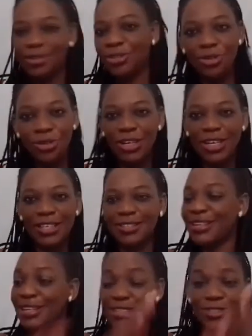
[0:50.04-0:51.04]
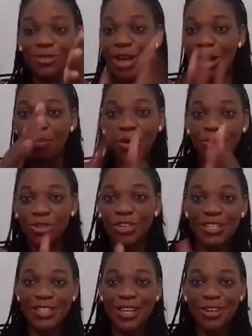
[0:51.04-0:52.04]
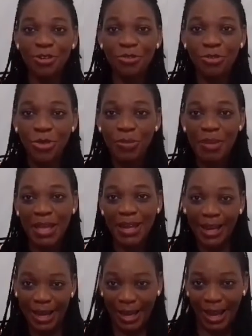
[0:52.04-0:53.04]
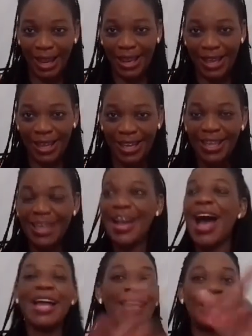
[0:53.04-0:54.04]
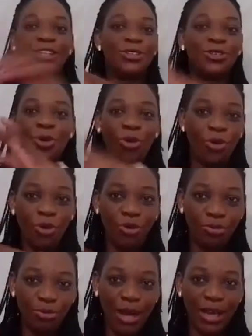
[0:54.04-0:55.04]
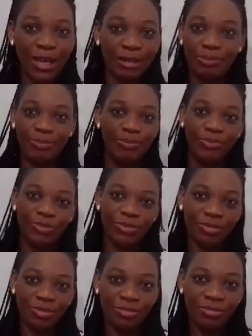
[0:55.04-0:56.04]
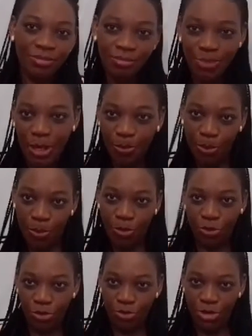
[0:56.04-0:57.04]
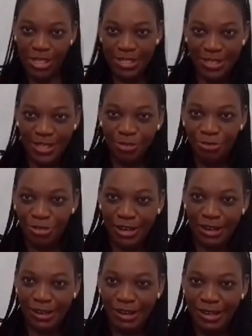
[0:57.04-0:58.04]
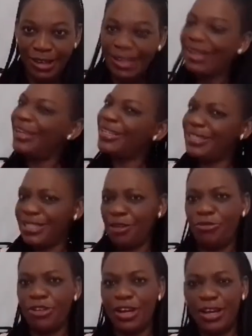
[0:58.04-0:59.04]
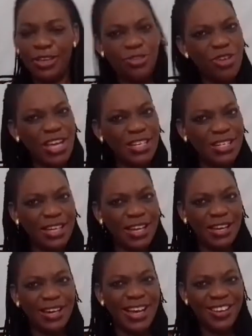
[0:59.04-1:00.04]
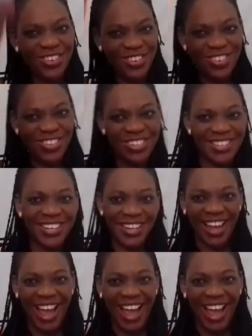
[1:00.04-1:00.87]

Talk less. Let's talk about on the side of women. And I talk of my people from East Africa. East Africa, Uganda. Can you do it?